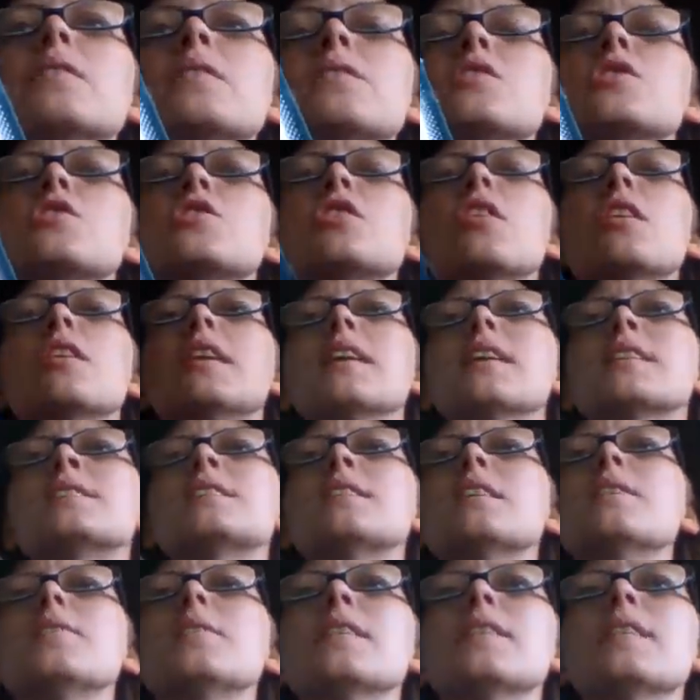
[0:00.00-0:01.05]
it's a shark. It's
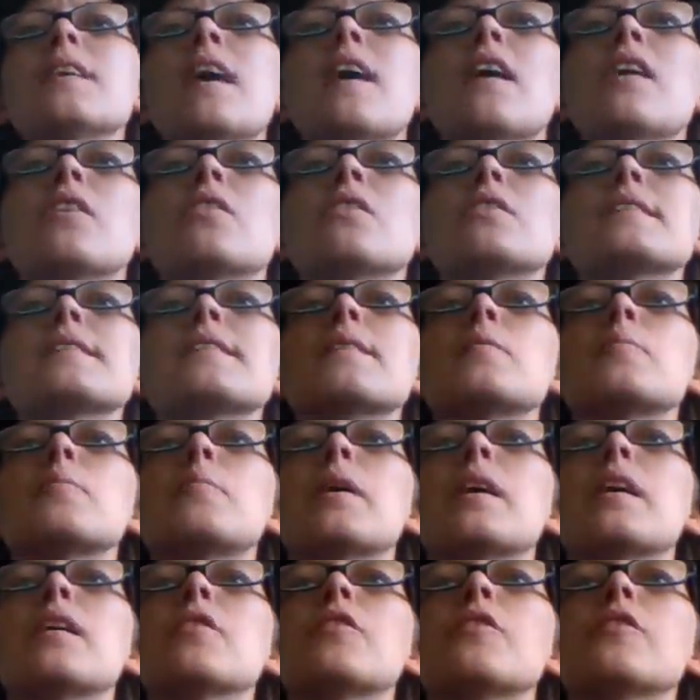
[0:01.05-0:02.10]
either that or it's a
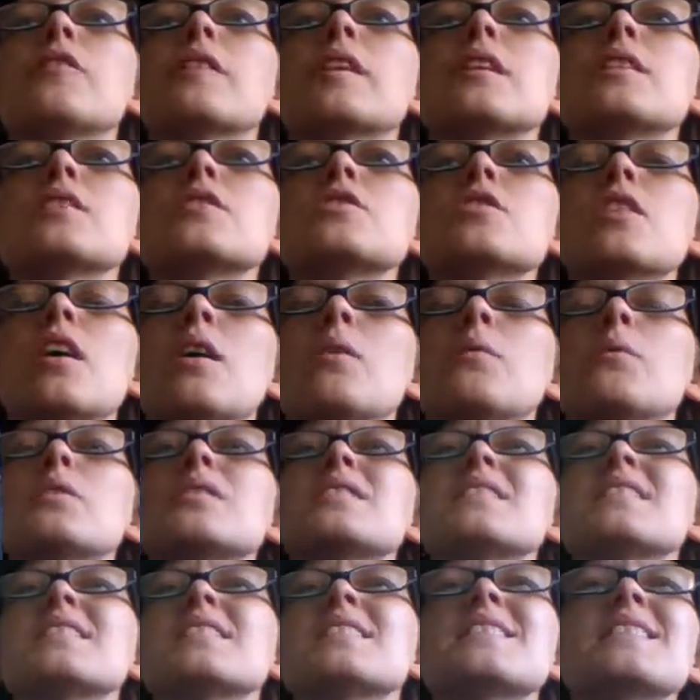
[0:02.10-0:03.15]
bigger fish. I
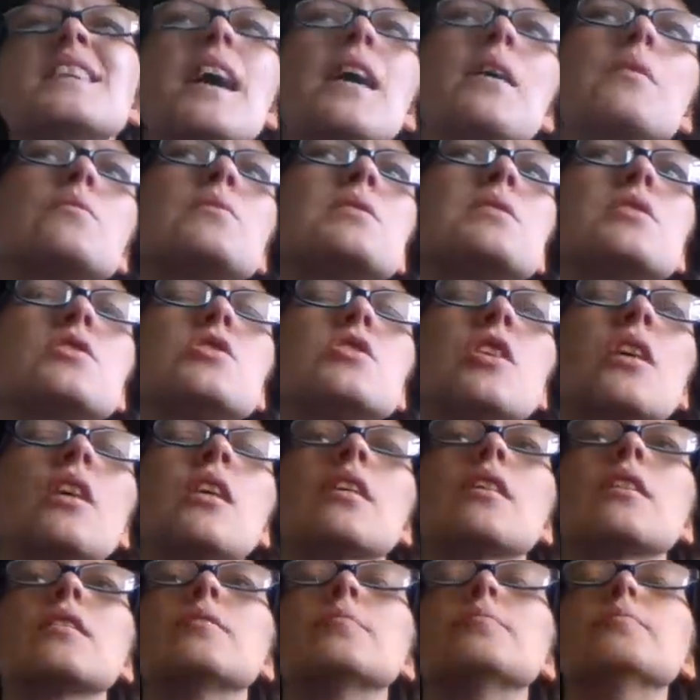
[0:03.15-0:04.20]
wanted to say it was a
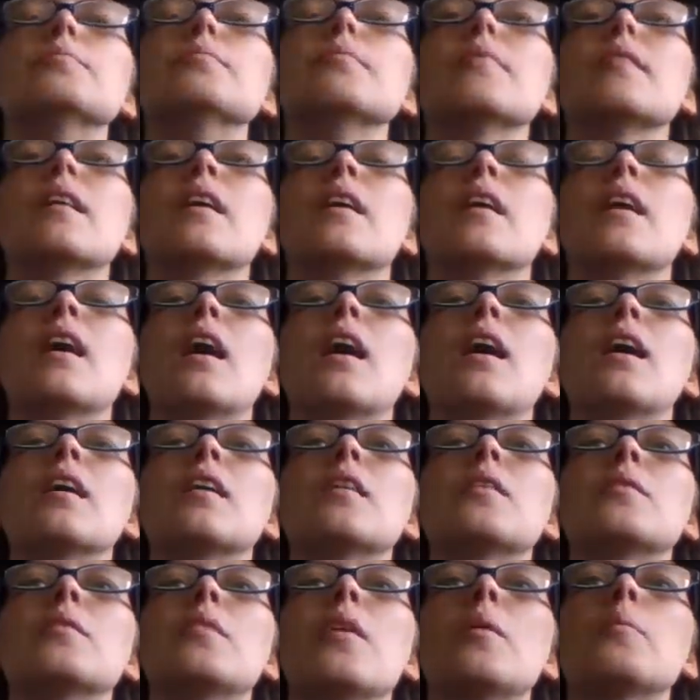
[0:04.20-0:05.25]
shark.
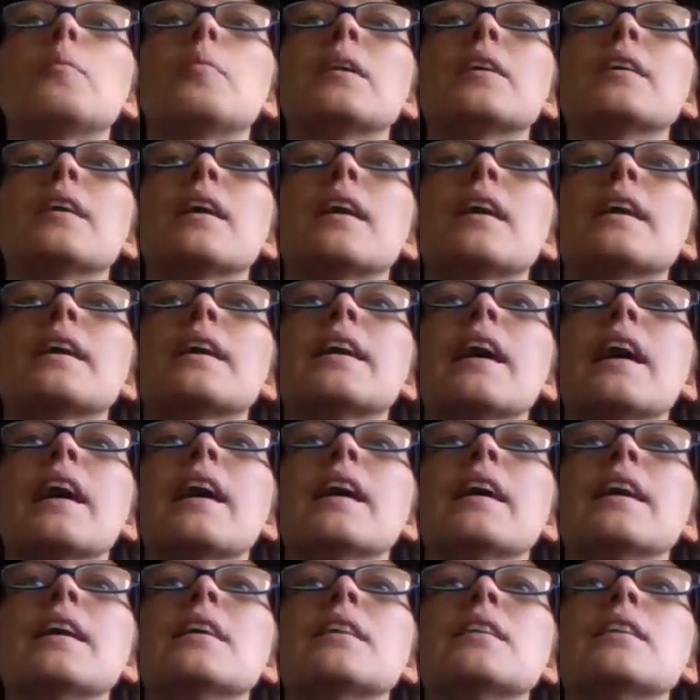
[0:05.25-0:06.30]
But
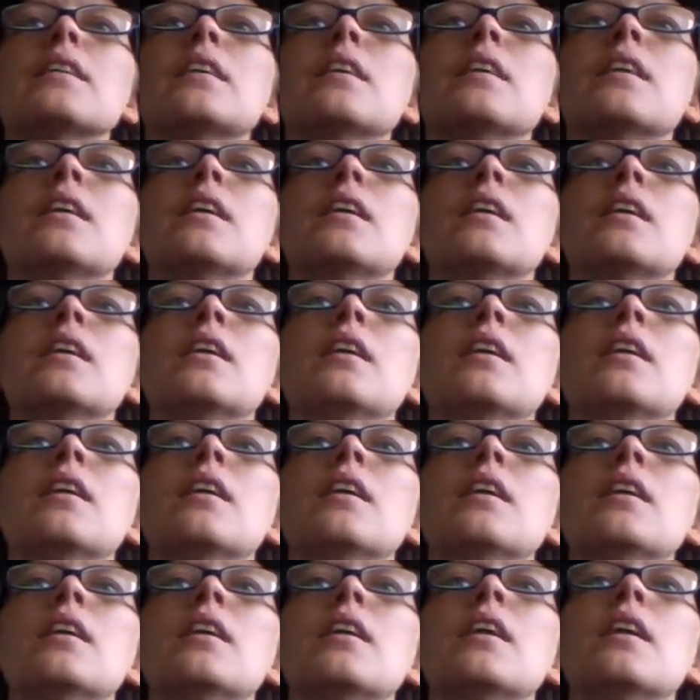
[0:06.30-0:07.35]
again,
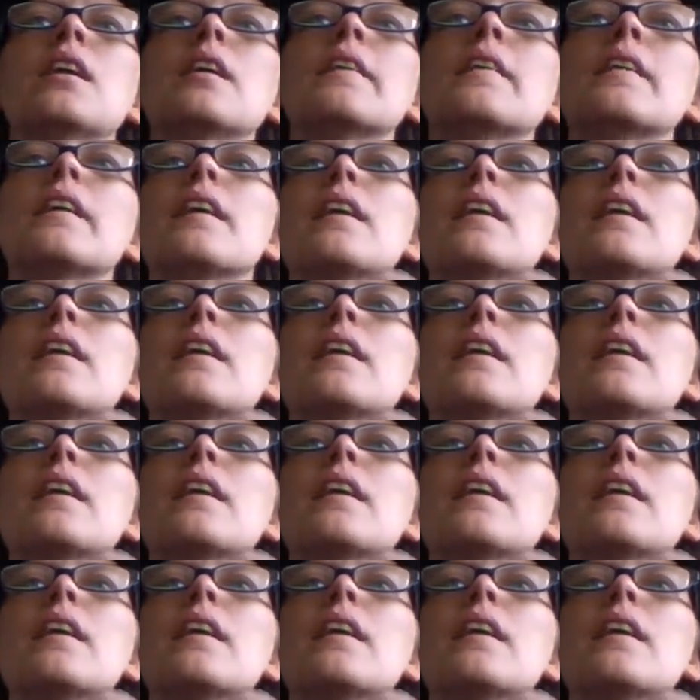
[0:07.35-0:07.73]
the